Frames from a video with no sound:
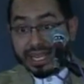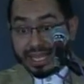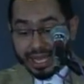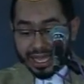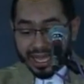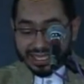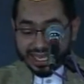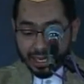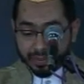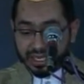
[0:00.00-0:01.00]
Sayyida
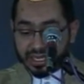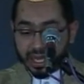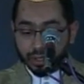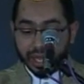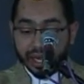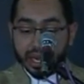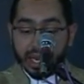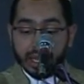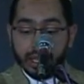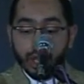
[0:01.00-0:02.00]
Zainab radiallahu ta'ala
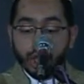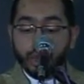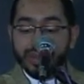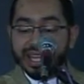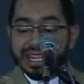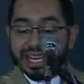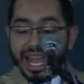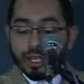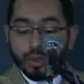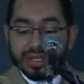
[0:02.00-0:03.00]
anha. So when they're
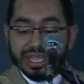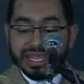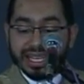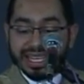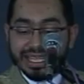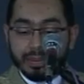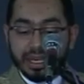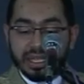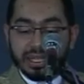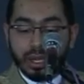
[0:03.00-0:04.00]
inclined towards Sayyida Zainab
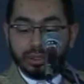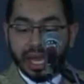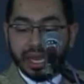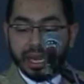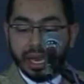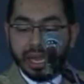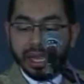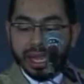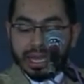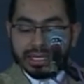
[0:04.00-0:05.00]
radiallahu ta'ala anha,
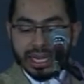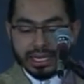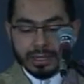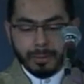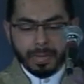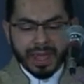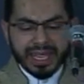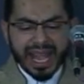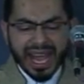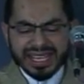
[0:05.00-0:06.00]
then
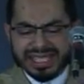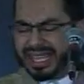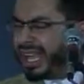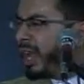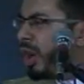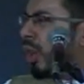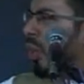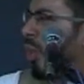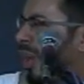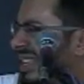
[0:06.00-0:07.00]
he asks there,
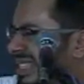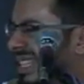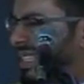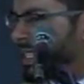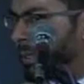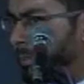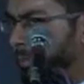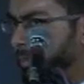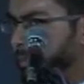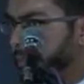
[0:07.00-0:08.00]
who is this?
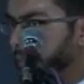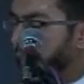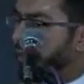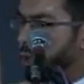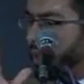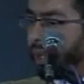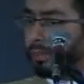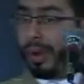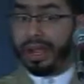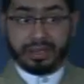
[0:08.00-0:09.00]
Everyone
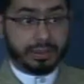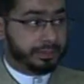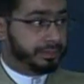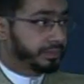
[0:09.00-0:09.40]
kept quiet.